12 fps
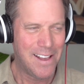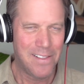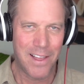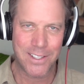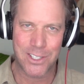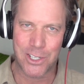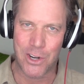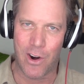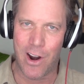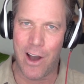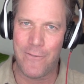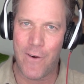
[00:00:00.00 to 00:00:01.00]
let's
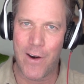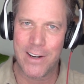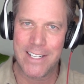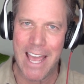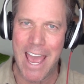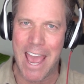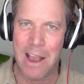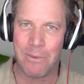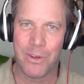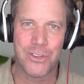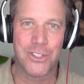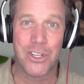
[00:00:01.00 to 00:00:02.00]
start off our day
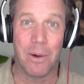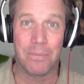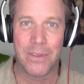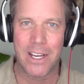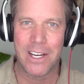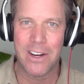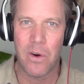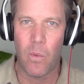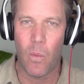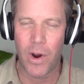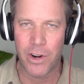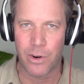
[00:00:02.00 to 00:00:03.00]
with something
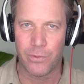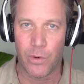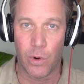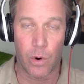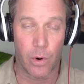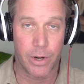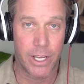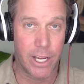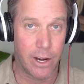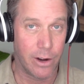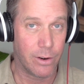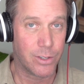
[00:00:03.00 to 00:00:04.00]
wonderful or
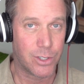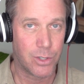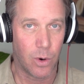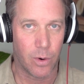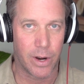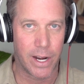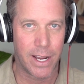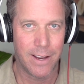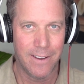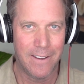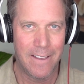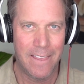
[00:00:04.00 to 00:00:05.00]
hear a
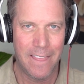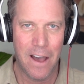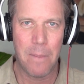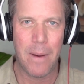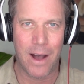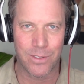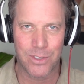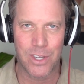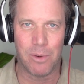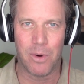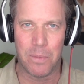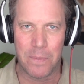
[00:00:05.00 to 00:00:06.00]
story about
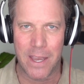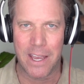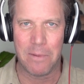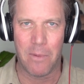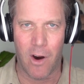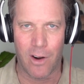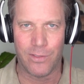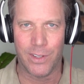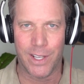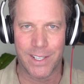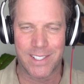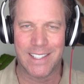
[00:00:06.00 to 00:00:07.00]
someone being
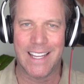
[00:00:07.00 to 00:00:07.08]
marvelous.